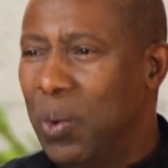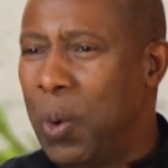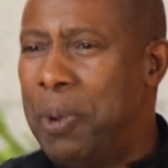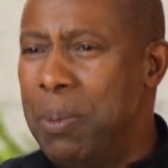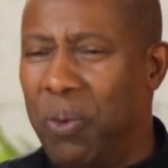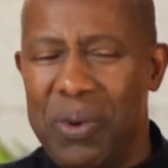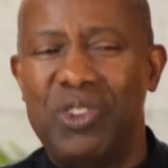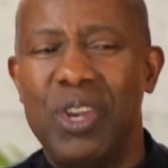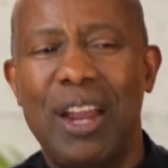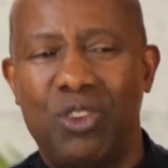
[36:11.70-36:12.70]
When people
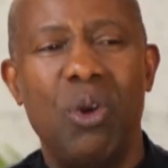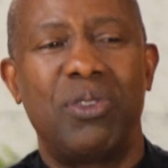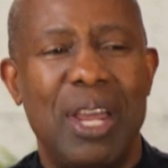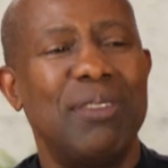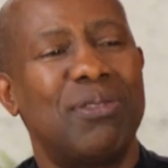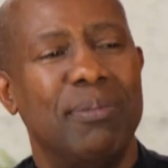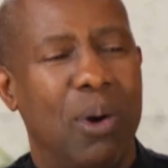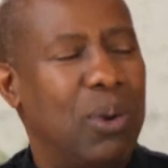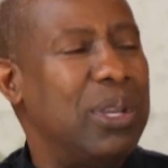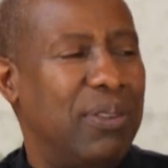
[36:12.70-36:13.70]
reject your
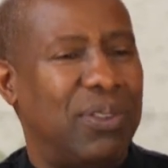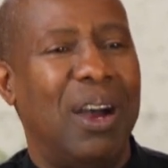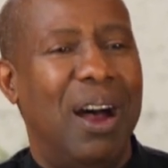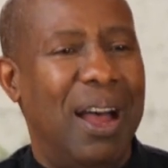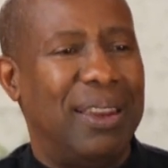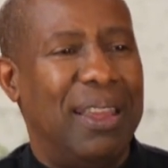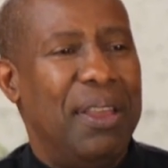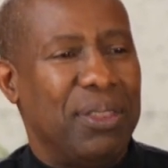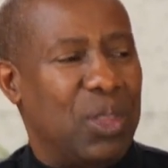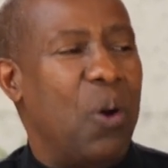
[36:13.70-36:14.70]
testimony of God,
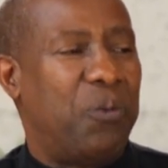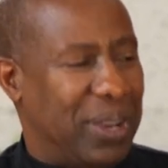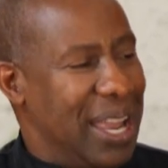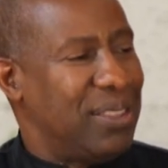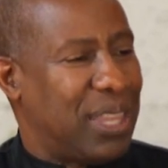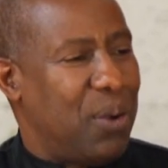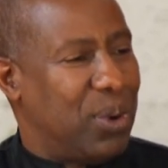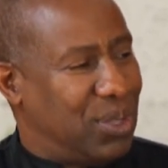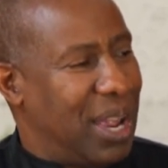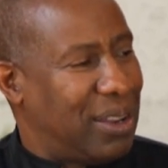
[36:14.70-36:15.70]
don't forget they
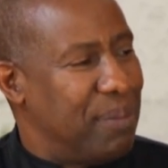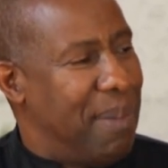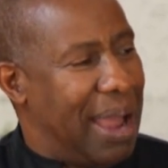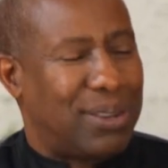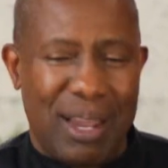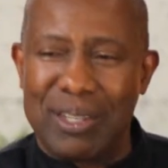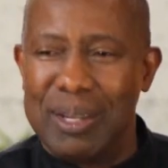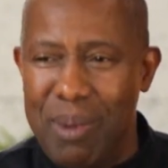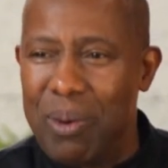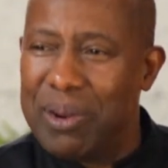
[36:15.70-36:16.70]
rejected my
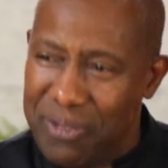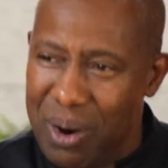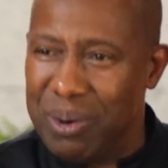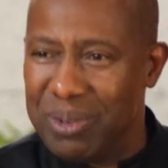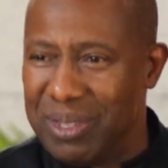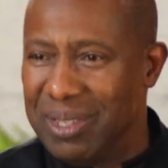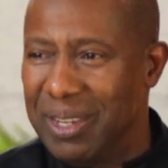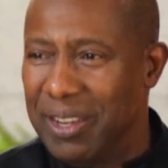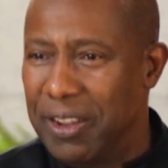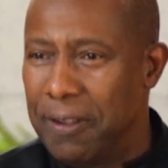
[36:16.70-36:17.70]
testimony first.